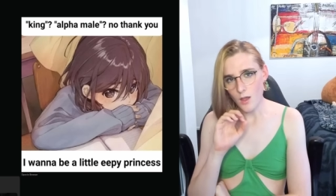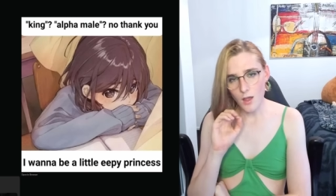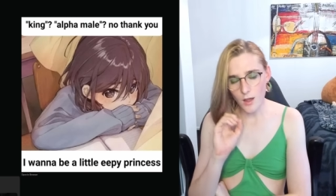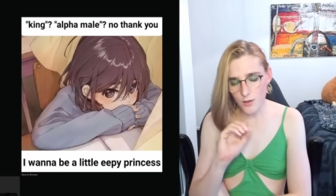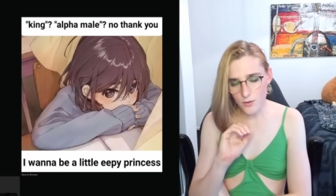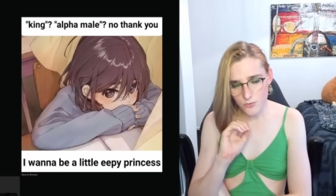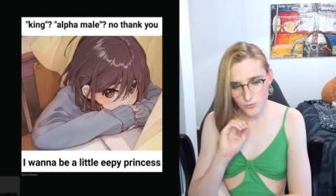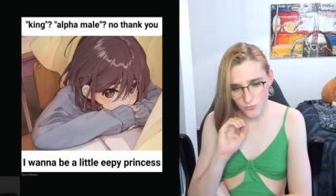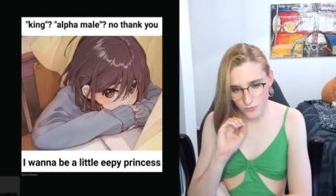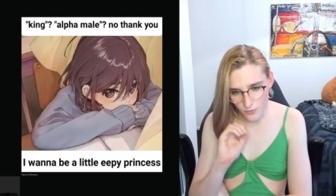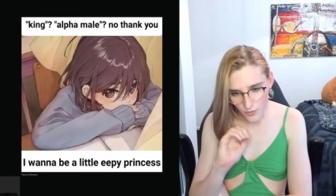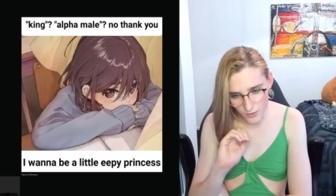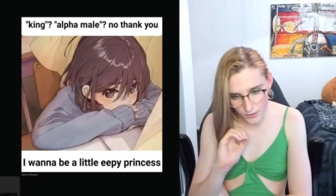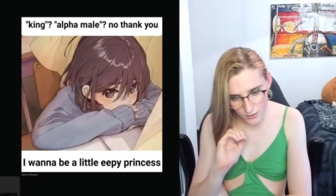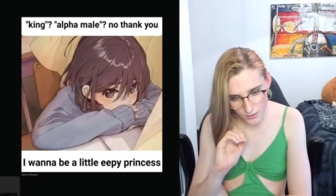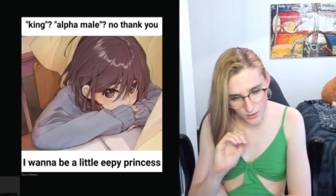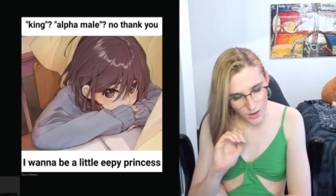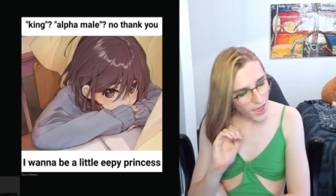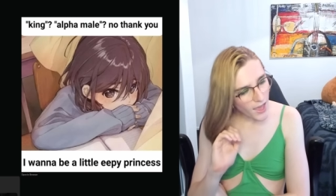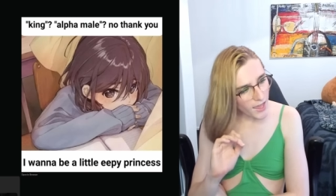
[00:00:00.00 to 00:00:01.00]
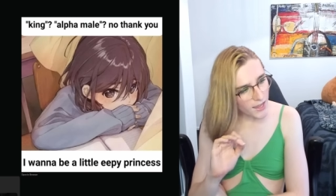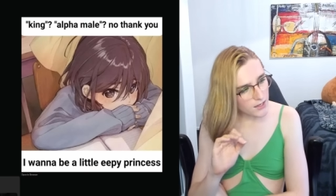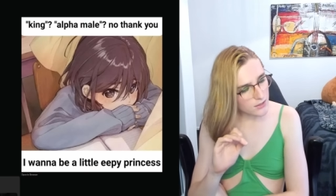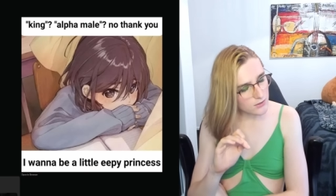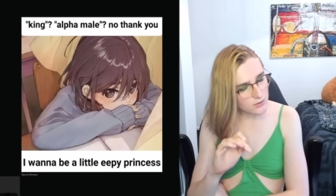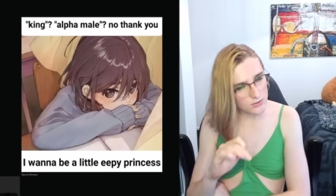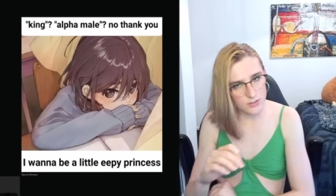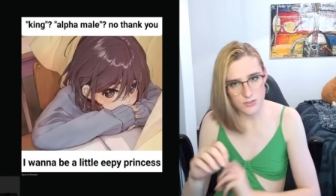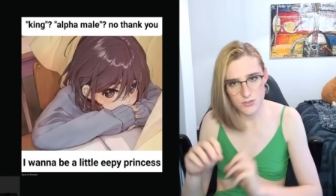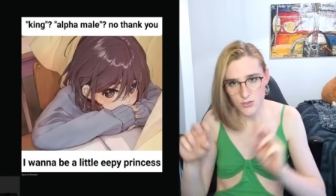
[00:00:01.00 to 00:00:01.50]
I fucking hate
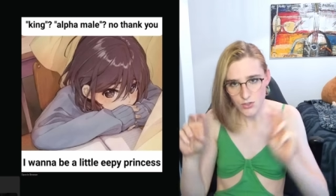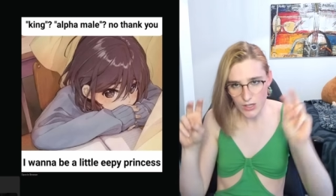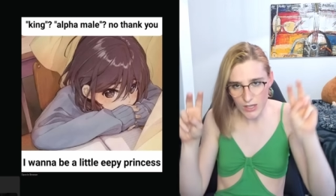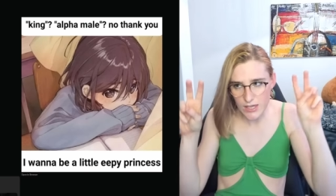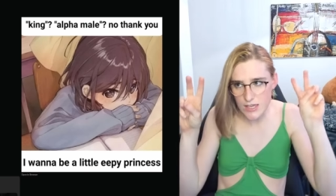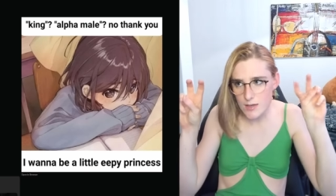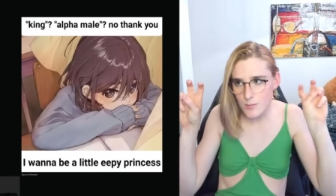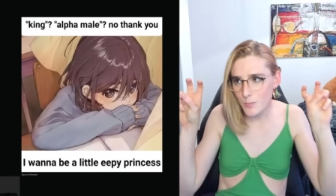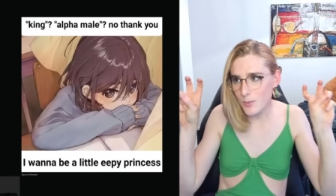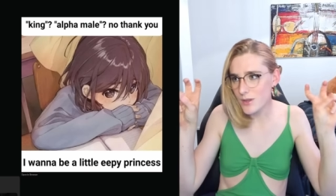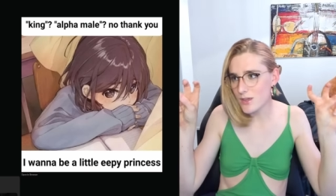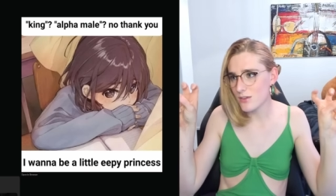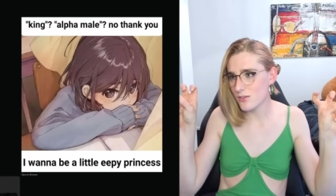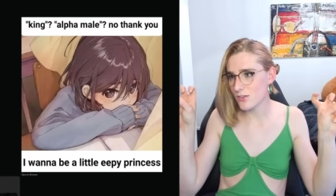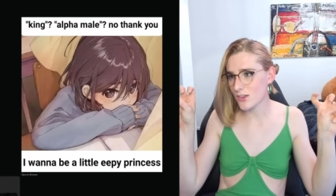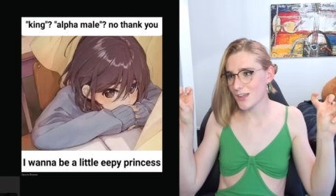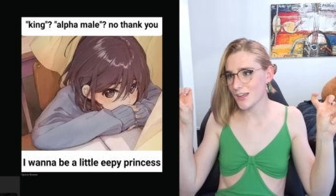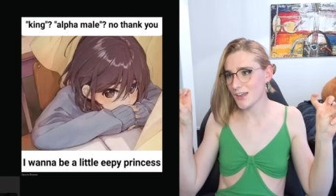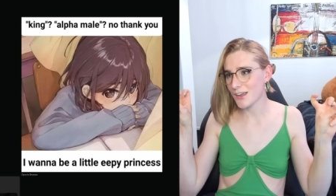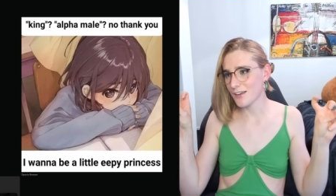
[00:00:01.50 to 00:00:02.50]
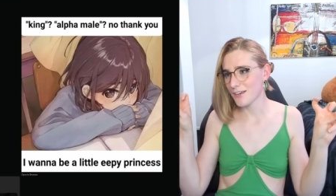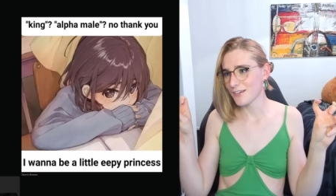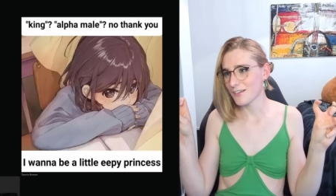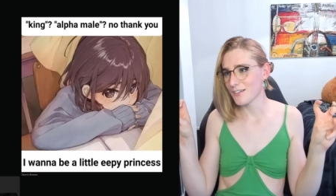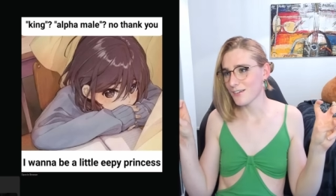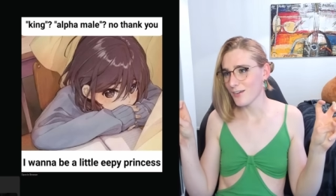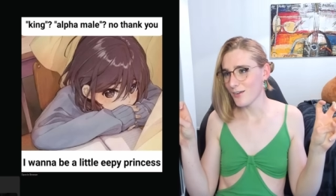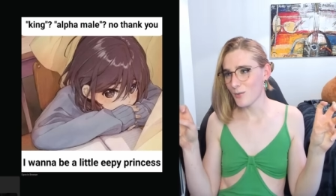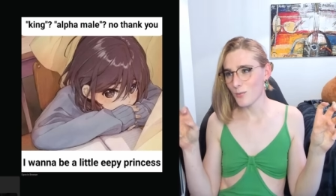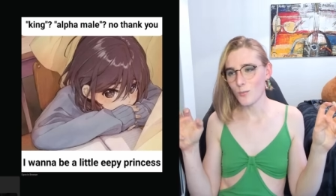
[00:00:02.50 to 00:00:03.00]
this E P thing.
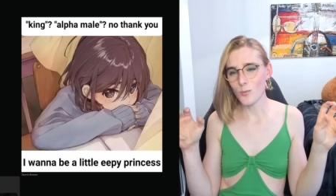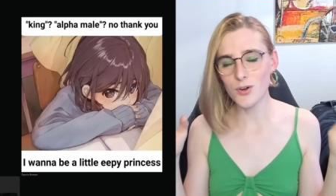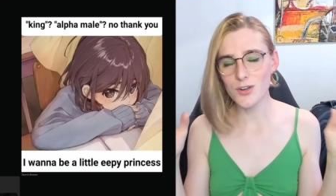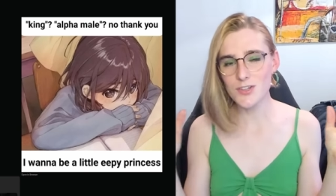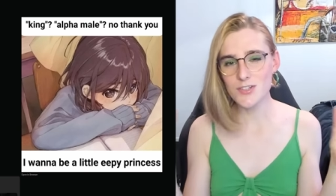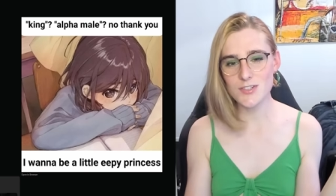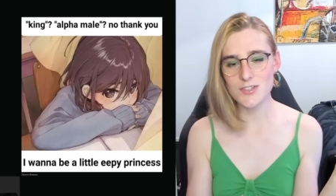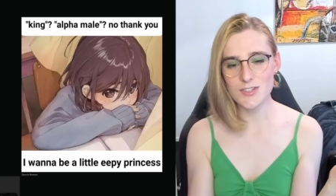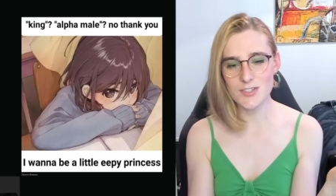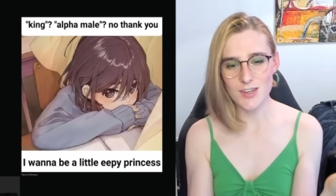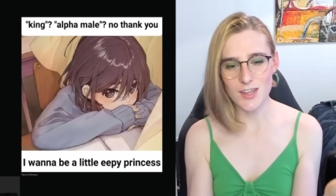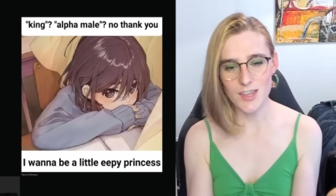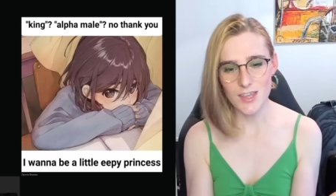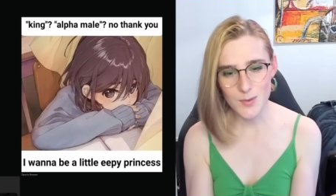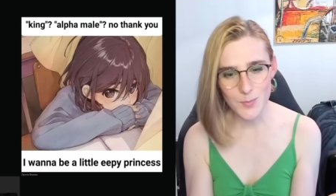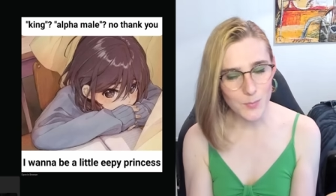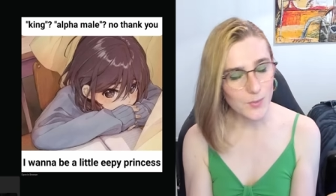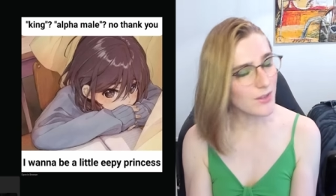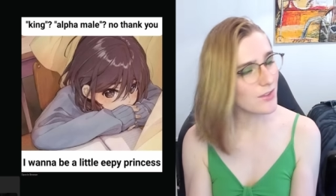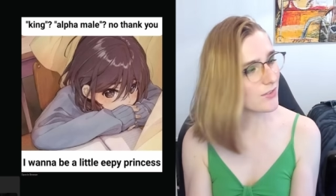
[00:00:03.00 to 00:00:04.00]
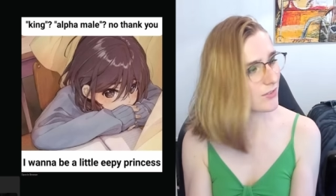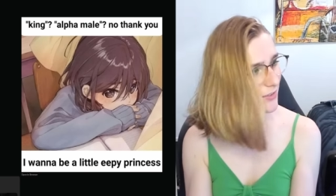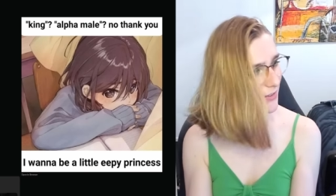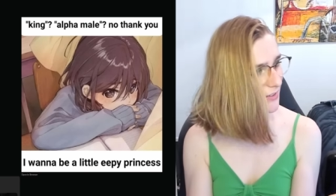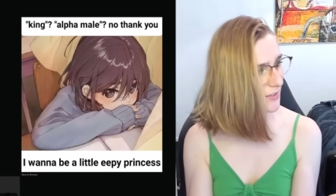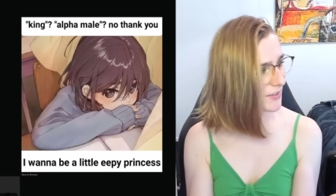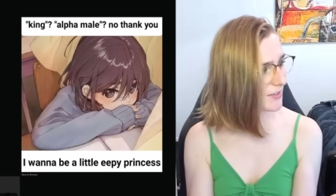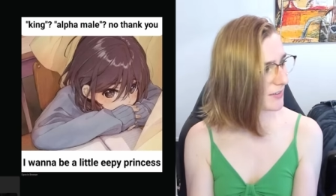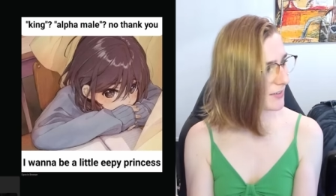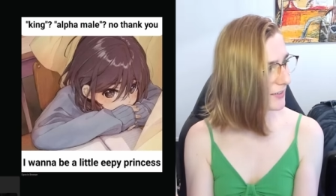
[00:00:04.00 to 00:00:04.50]
What is this E P
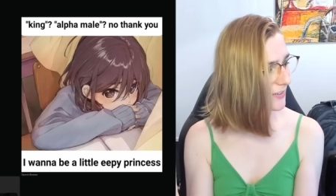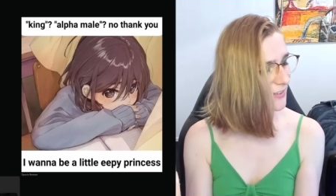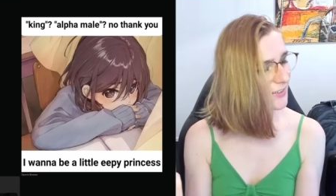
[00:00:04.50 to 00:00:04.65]
thing?